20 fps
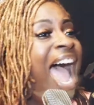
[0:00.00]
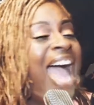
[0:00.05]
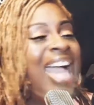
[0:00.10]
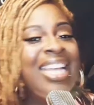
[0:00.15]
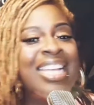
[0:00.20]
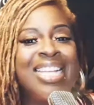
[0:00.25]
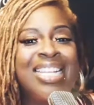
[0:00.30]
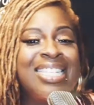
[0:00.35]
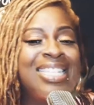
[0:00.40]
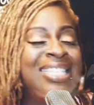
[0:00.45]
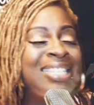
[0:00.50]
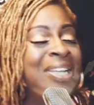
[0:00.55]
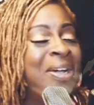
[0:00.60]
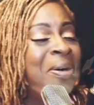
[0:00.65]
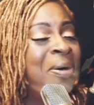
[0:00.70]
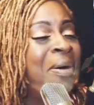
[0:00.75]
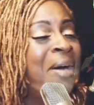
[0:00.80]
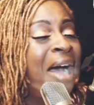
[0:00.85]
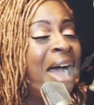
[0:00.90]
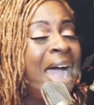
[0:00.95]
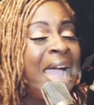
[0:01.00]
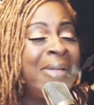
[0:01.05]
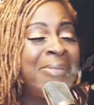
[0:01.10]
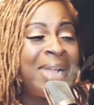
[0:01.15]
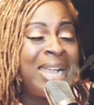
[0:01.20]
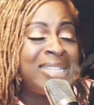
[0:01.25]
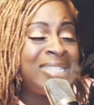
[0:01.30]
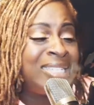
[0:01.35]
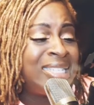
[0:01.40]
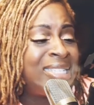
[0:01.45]
I get so hype.
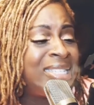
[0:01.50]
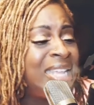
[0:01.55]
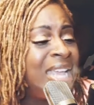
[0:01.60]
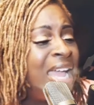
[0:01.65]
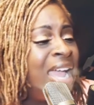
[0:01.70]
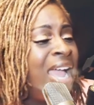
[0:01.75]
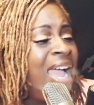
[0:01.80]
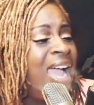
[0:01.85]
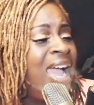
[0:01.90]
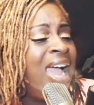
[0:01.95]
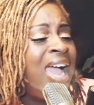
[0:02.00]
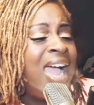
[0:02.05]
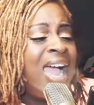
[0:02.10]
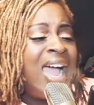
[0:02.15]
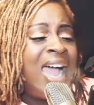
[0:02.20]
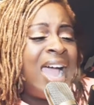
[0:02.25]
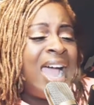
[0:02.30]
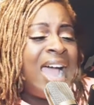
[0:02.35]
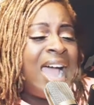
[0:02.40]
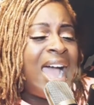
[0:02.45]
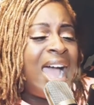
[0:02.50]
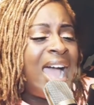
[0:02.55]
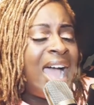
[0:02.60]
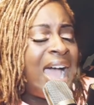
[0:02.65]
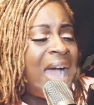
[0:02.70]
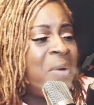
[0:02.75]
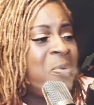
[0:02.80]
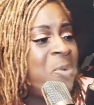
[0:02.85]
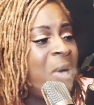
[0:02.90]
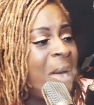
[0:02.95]
I just,
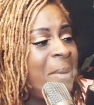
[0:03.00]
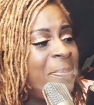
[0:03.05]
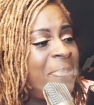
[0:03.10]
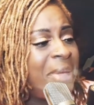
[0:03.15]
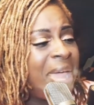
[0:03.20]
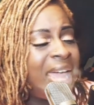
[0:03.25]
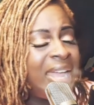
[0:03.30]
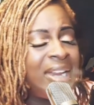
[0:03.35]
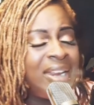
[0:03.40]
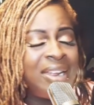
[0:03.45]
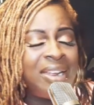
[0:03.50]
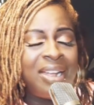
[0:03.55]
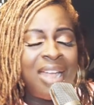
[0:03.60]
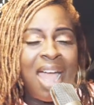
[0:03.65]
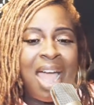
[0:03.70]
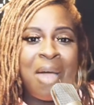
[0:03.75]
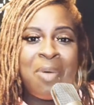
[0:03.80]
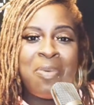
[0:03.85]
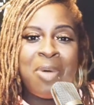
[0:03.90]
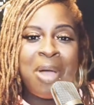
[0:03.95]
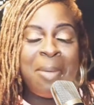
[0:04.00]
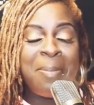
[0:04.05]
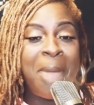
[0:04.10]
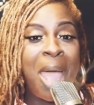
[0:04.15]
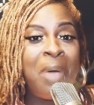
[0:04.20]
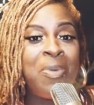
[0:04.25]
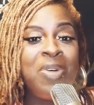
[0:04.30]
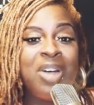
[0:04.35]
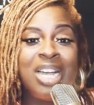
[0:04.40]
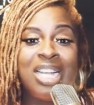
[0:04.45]
I want better. I want,
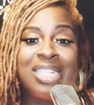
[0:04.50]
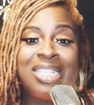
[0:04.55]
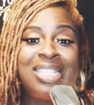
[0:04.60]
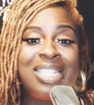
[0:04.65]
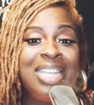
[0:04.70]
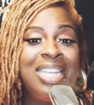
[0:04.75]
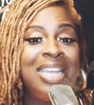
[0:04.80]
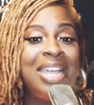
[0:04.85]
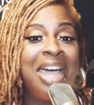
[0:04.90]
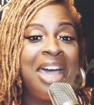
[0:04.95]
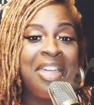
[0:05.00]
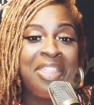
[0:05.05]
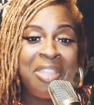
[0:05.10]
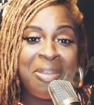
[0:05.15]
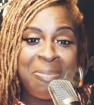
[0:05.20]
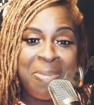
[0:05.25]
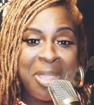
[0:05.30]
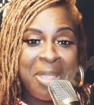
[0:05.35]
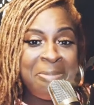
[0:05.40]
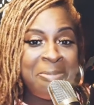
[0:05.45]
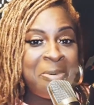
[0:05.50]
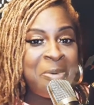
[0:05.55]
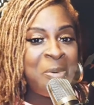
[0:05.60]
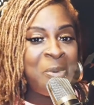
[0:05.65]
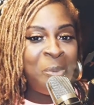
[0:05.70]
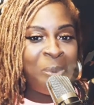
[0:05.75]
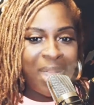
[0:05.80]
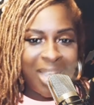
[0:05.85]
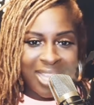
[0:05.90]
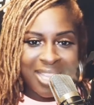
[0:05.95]
I want to see other people
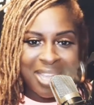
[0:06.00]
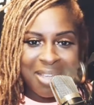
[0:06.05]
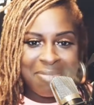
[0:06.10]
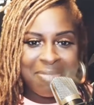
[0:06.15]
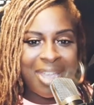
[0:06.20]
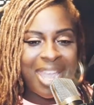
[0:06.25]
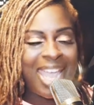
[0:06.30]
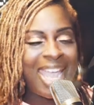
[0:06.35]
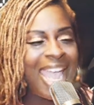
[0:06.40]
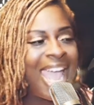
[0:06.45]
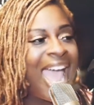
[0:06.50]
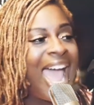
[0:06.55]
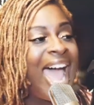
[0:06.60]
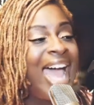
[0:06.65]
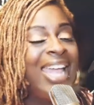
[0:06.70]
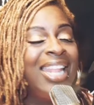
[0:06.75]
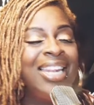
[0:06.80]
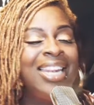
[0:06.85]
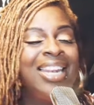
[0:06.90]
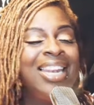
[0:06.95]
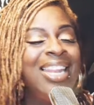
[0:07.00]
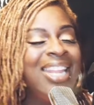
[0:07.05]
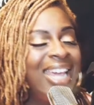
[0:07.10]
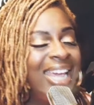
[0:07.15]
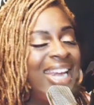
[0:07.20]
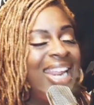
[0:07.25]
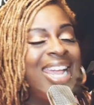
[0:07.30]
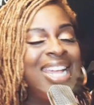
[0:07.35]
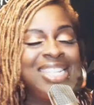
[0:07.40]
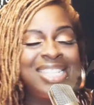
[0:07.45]
winning, man. I love
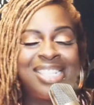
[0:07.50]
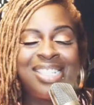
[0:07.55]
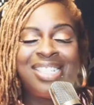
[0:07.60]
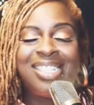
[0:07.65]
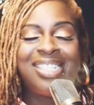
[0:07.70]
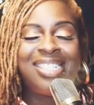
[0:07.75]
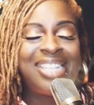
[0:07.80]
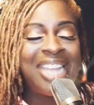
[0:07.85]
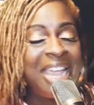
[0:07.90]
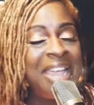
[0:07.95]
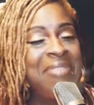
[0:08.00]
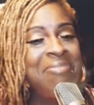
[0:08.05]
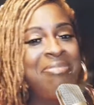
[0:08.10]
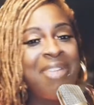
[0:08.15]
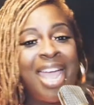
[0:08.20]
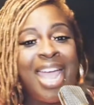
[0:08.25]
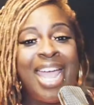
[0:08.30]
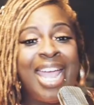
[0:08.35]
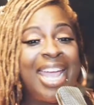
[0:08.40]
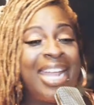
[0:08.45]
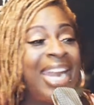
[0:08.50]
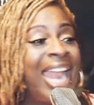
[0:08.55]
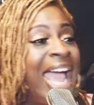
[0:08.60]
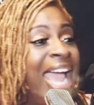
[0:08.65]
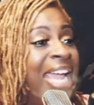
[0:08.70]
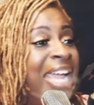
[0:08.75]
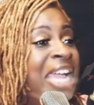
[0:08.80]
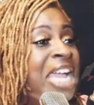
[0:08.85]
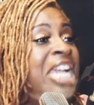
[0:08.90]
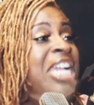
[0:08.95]
that shit, man.
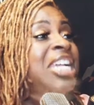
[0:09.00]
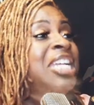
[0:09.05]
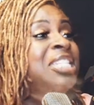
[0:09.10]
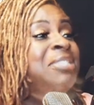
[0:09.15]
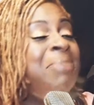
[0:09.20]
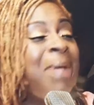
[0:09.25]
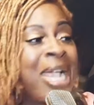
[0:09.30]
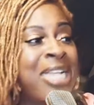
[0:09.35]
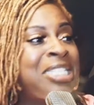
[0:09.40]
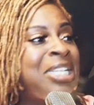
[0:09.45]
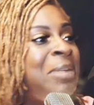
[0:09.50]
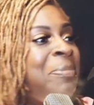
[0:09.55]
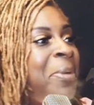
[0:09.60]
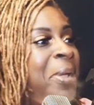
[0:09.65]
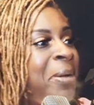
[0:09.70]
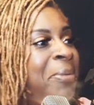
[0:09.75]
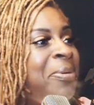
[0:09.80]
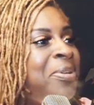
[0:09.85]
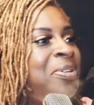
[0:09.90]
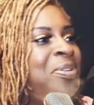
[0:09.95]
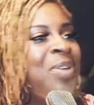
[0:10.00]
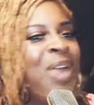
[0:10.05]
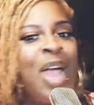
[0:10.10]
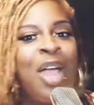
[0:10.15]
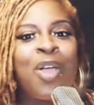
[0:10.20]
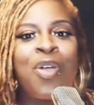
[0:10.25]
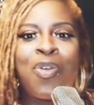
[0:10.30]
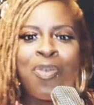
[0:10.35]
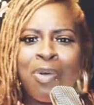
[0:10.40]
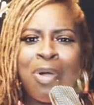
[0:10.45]
Like, especially people you
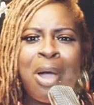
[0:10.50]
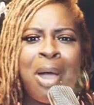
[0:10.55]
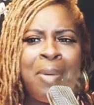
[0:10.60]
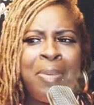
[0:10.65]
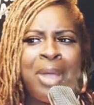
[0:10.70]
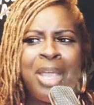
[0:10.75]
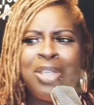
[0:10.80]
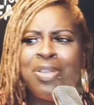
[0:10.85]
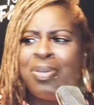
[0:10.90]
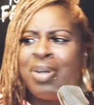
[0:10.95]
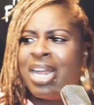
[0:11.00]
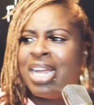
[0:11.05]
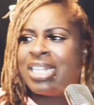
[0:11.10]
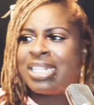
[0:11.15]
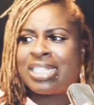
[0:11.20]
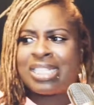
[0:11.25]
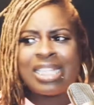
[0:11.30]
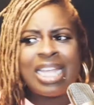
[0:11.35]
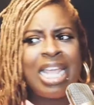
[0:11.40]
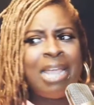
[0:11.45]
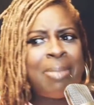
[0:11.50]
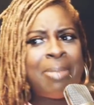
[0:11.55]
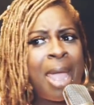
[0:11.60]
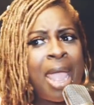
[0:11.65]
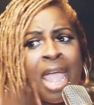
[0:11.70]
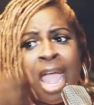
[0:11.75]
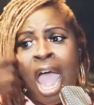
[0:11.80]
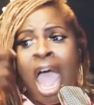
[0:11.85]
done grew up with, you done seen, me.